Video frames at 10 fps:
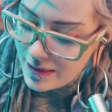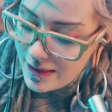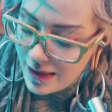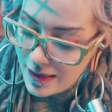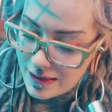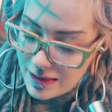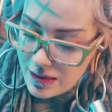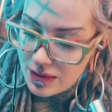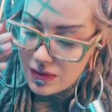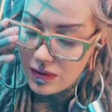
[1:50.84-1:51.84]
then
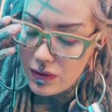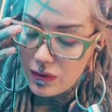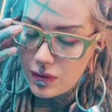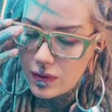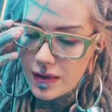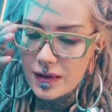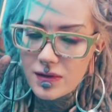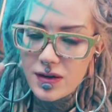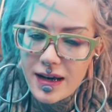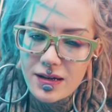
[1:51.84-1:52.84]
you
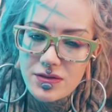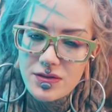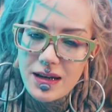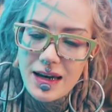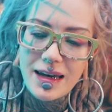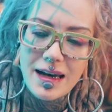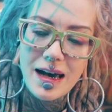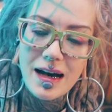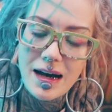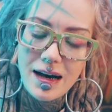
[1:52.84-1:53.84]
hear actually
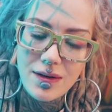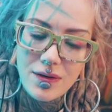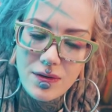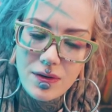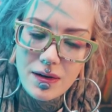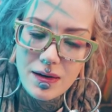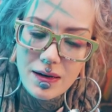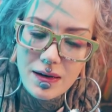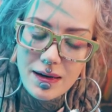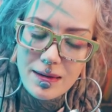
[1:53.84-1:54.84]
how
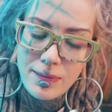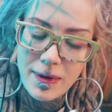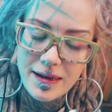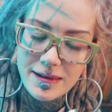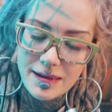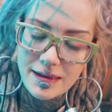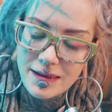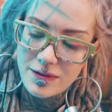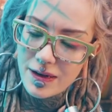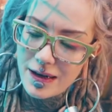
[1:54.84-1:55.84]
amazing the
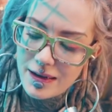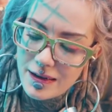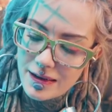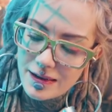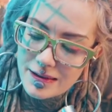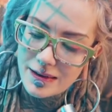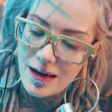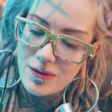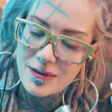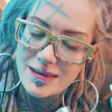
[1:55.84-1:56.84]
quality is and
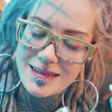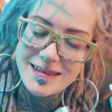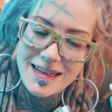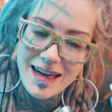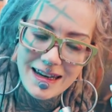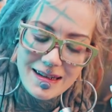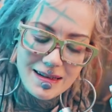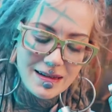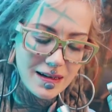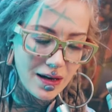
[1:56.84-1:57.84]
how insane
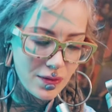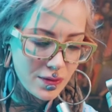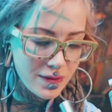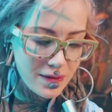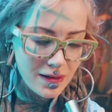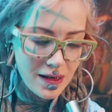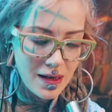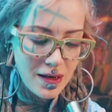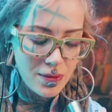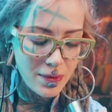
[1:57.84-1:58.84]
it sounds
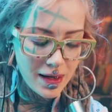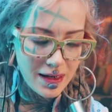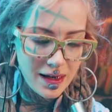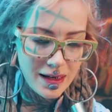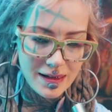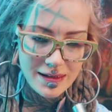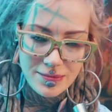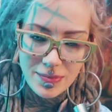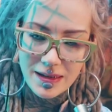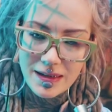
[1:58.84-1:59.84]
when I
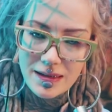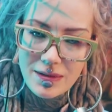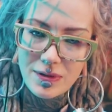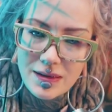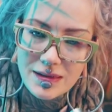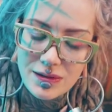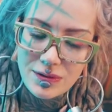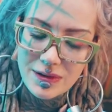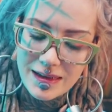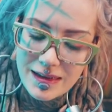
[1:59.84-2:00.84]
speak with
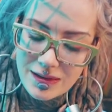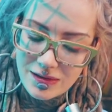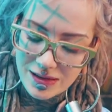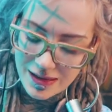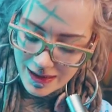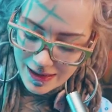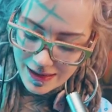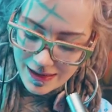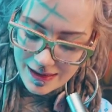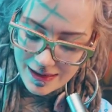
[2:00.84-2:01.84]
you here
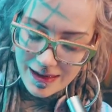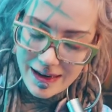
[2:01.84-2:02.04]
in